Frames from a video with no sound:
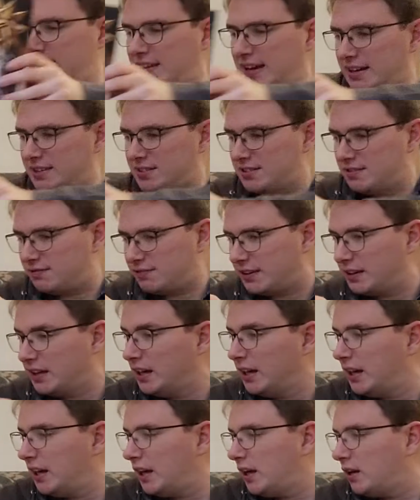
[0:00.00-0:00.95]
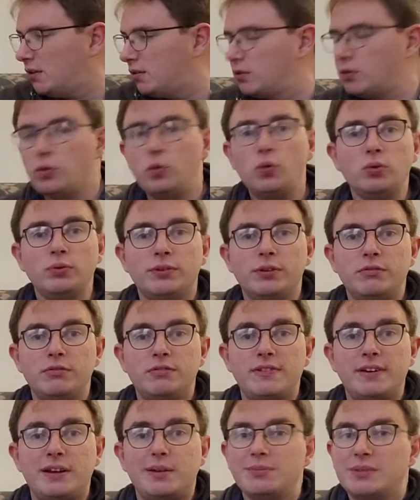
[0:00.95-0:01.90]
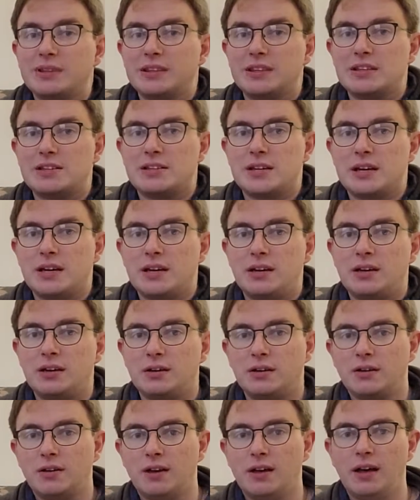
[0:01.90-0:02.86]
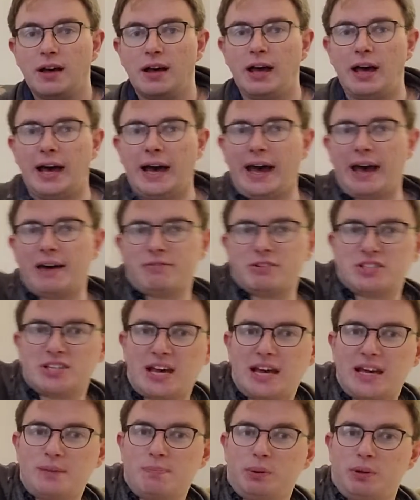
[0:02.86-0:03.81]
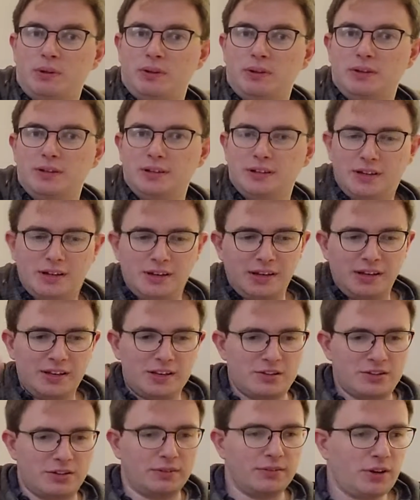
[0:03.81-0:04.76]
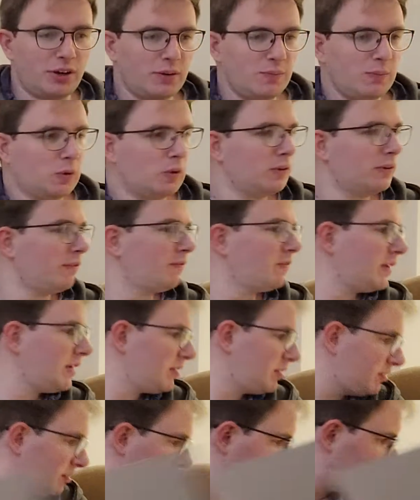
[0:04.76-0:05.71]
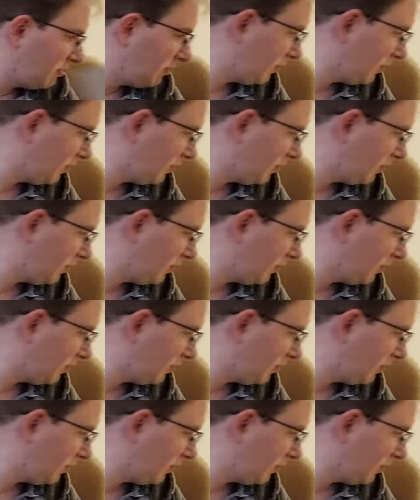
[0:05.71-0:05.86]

That's the front. Oh, new development this year. I have a table, so no more of this